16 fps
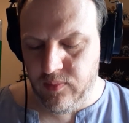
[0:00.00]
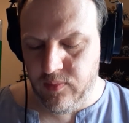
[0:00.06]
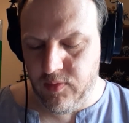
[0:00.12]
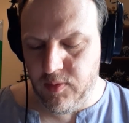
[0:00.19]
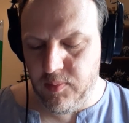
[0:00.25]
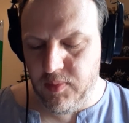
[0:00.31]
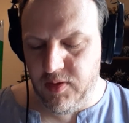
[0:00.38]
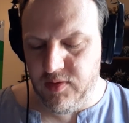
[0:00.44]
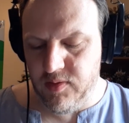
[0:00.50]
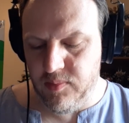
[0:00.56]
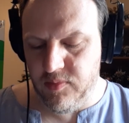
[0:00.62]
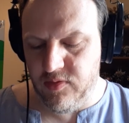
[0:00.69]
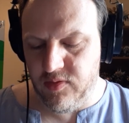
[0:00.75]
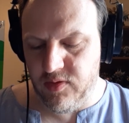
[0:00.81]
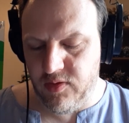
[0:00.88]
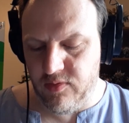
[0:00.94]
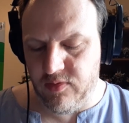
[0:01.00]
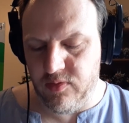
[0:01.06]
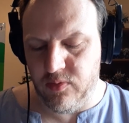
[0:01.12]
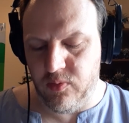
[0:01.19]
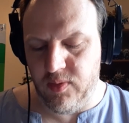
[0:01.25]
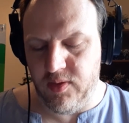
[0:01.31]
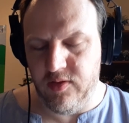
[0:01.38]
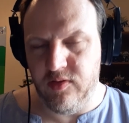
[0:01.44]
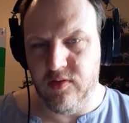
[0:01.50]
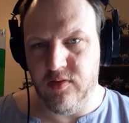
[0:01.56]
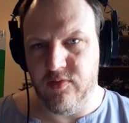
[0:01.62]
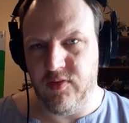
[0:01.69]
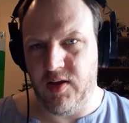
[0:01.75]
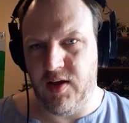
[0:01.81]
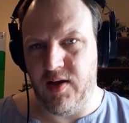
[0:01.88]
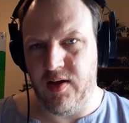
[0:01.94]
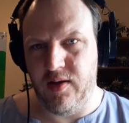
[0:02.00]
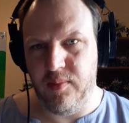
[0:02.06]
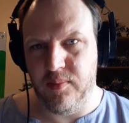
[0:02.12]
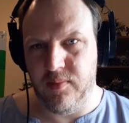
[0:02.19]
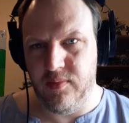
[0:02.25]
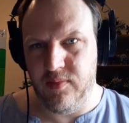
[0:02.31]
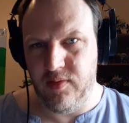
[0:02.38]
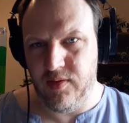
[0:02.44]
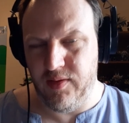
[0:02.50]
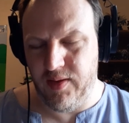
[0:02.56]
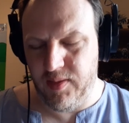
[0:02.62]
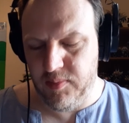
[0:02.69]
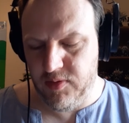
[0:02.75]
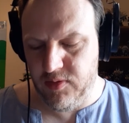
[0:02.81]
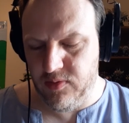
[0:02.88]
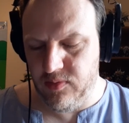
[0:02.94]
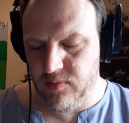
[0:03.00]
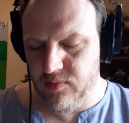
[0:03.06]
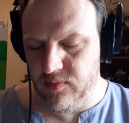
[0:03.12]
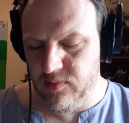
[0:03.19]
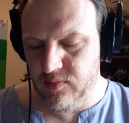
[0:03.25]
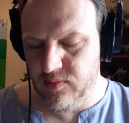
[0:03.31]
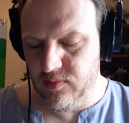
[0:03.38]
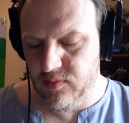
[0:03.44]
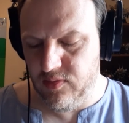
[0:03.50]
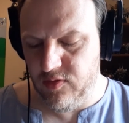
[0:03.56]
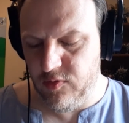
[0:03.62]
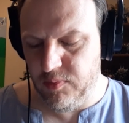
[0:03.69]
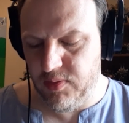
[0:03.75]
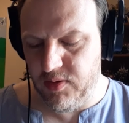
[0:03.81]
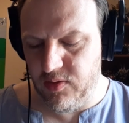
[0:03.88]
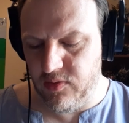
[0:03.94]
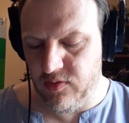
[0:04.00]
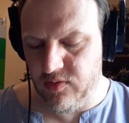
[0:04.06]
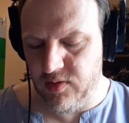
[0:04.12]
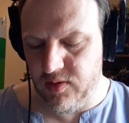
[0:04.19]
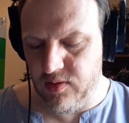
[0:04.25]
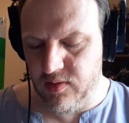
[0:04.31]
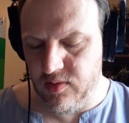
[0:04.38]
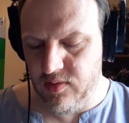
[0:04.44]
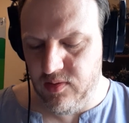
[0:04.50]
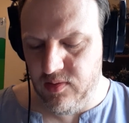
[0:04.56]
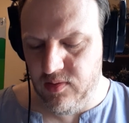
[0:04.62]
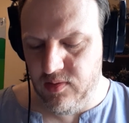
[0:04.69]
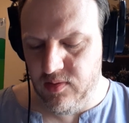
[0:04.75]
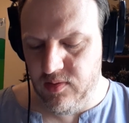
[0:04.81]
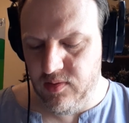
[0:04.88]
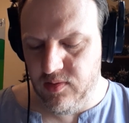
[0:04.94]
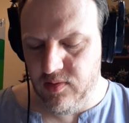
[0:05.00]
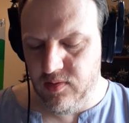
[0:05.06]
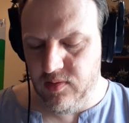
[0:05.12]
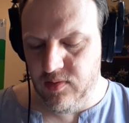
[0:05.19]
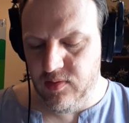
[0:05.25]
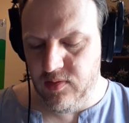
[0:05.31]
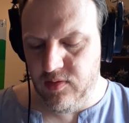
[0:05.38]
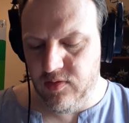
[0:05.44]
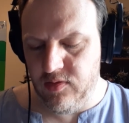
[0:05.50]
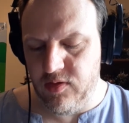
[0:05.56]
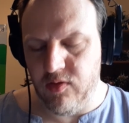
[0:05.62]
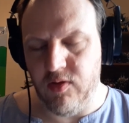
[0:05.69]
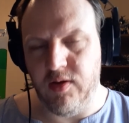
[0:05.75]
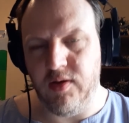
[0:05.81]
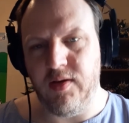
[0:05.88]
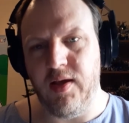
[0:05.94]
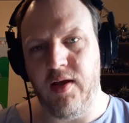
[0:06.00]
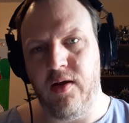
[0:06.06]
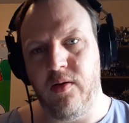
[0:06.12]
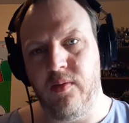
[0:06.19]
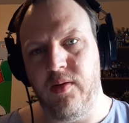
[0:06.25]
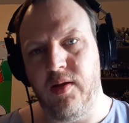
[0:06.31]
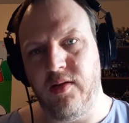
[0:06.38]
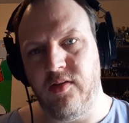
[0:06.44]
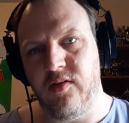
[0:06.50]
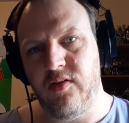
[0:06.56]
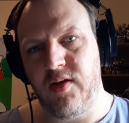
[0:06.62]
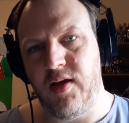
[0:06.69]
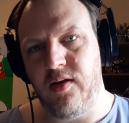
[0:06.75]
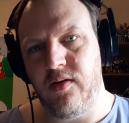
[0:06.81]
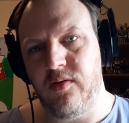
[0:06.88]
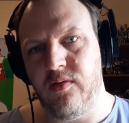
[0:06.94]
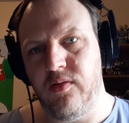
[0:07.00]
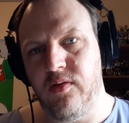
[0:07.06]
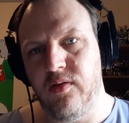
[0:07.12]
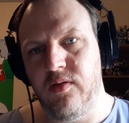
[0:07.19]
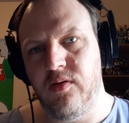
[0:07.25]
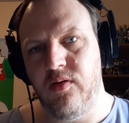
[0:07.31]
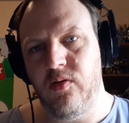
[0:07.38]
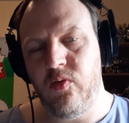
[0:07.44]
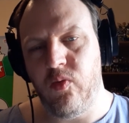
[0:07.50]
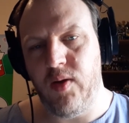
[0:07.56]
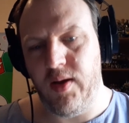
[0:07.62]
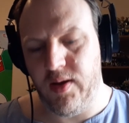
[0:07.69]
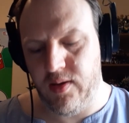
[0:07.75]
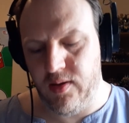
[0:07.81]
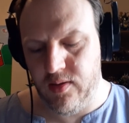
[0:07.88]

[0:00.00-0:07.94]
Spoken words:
They made themselves a waste of time and ammo, Sparrow said, staring down at the scattered wreck.